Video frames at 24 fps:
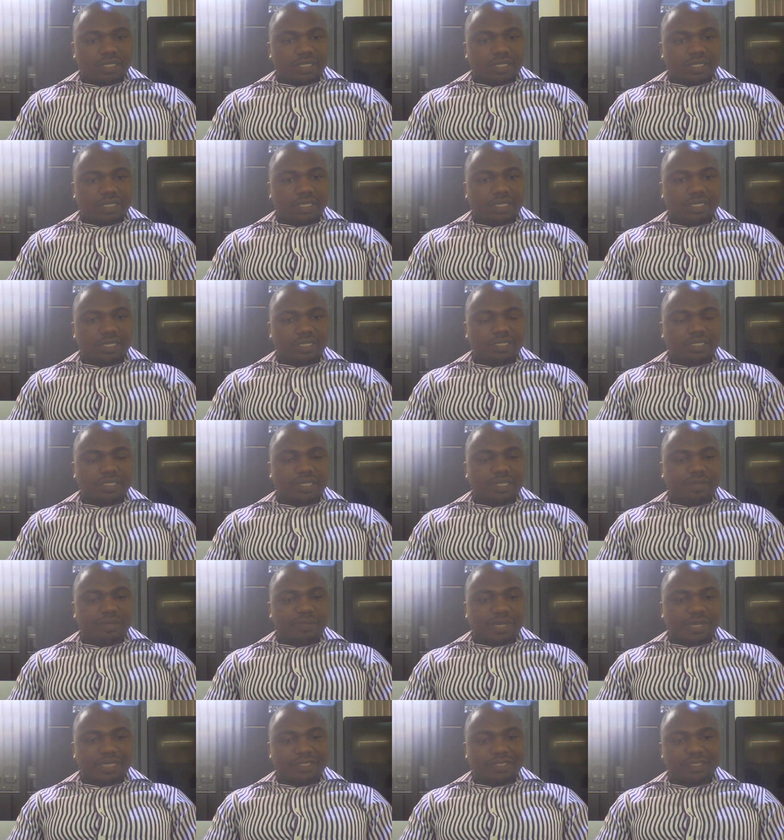He is the
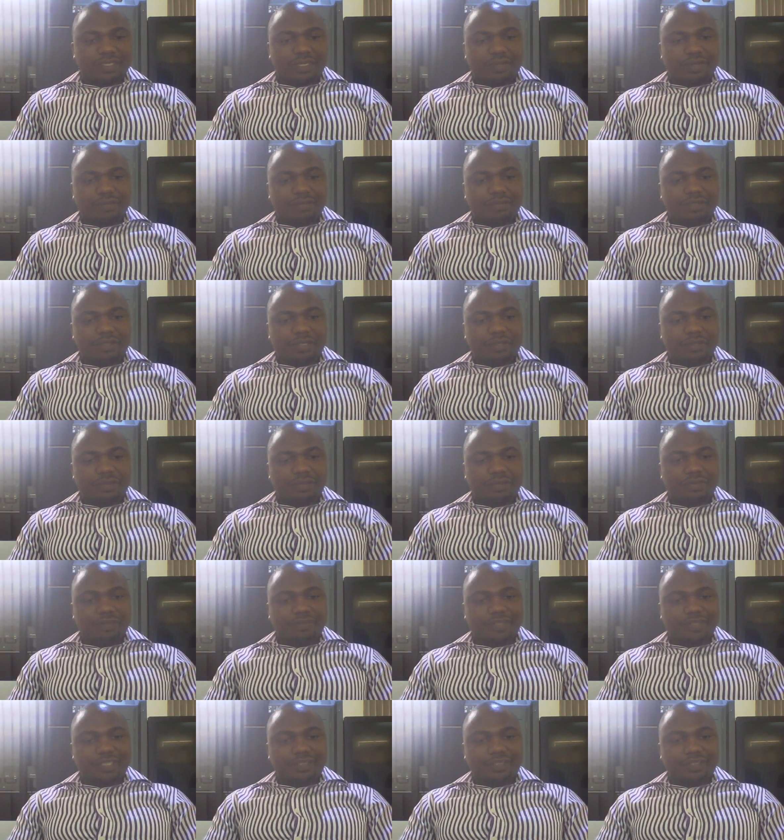master of the
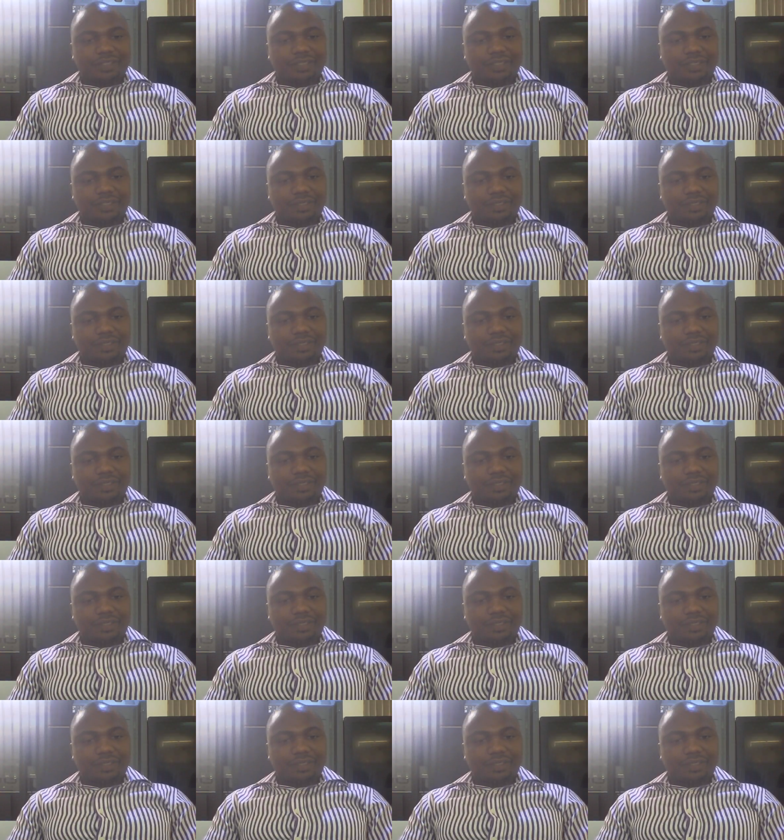universe,